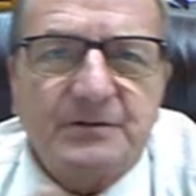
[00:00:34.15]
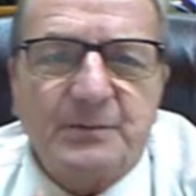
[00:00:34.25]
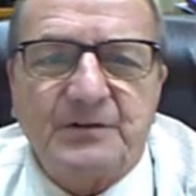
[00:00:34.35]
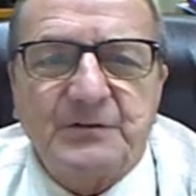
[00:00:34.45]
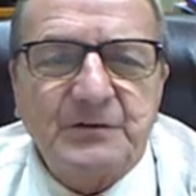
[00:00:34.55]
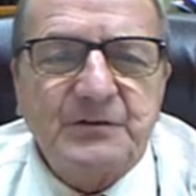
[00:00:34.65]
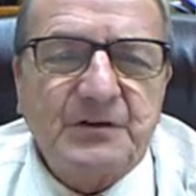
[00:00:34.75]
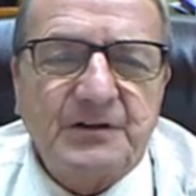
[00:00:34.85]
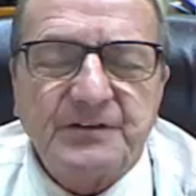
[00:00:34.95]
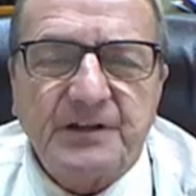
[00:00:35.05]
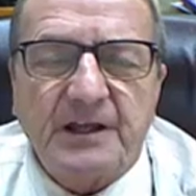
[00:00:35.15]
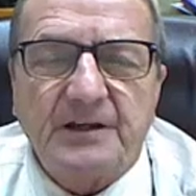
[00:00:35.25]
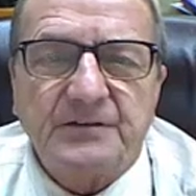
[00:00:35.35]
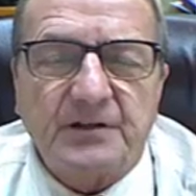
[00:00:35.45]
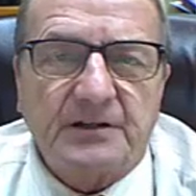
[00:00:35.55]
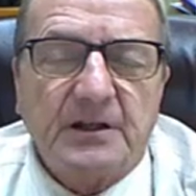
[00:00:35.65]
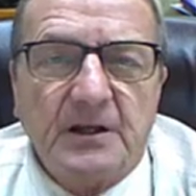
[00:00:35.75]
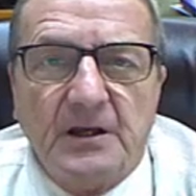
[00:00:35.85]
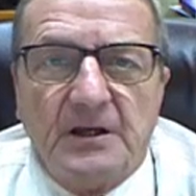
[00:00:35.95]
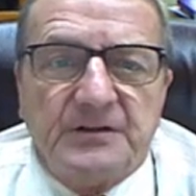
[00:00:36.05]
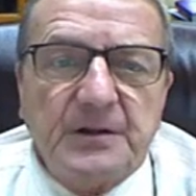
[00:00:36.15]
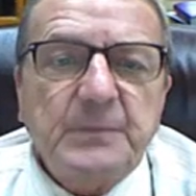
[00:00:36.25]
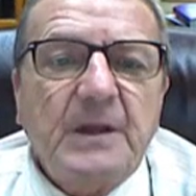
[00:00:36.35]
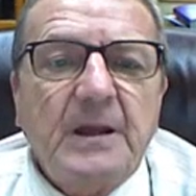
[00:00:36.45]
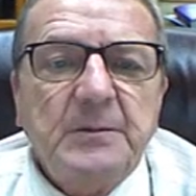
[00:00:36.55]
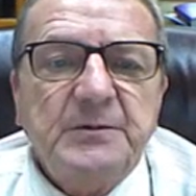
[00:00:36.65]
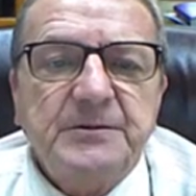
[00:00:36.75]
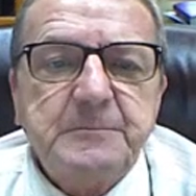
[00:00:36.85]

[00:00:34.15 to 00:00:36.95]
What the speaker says: my students to understand is that sometimes